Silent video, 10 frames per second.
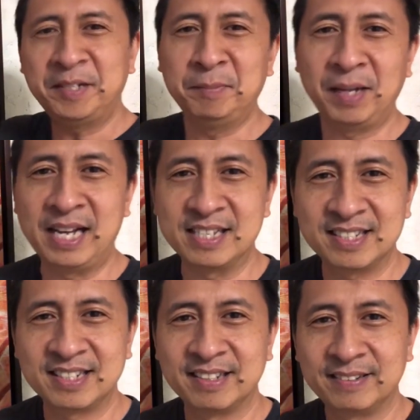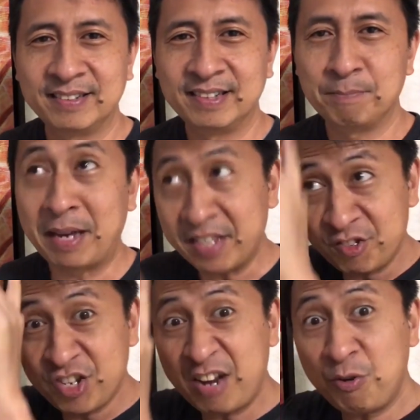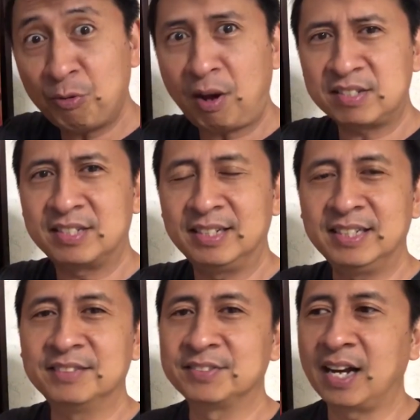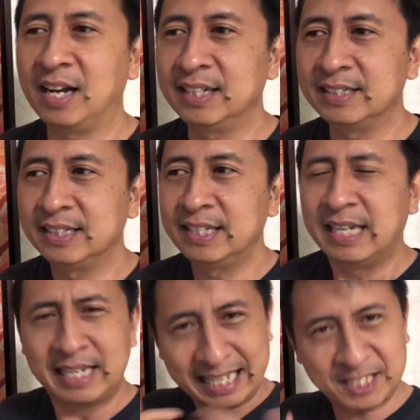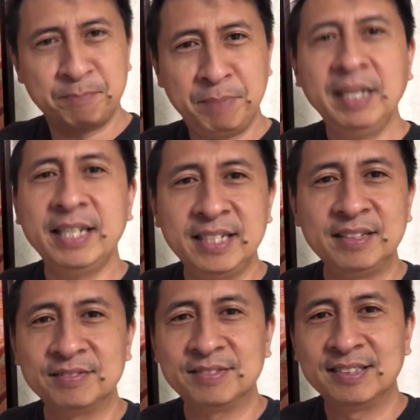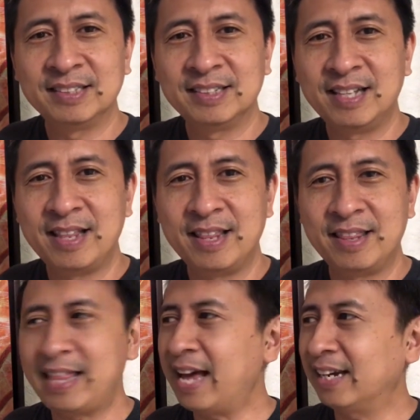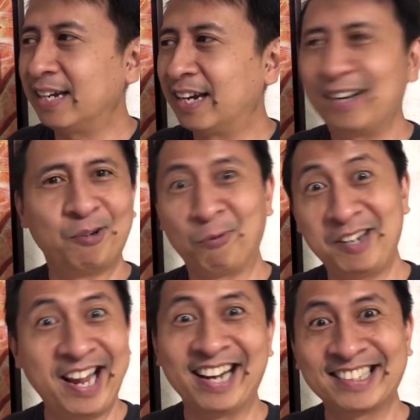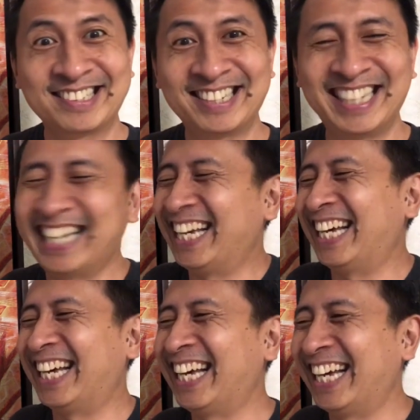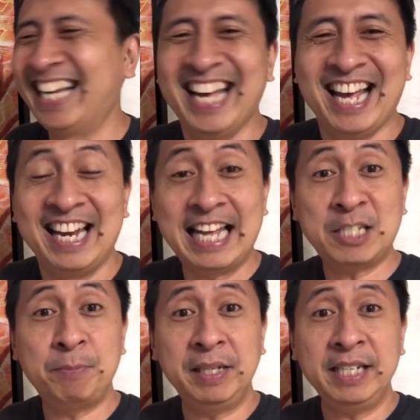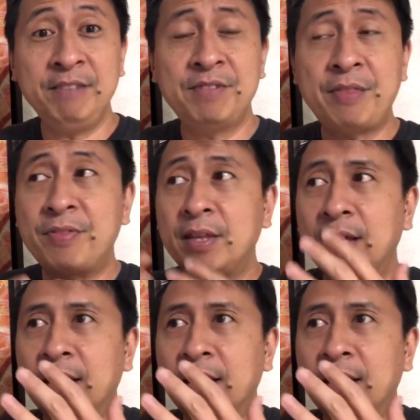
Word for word: are being blessed by the generosity of God, let's believe that we're next. Let's believe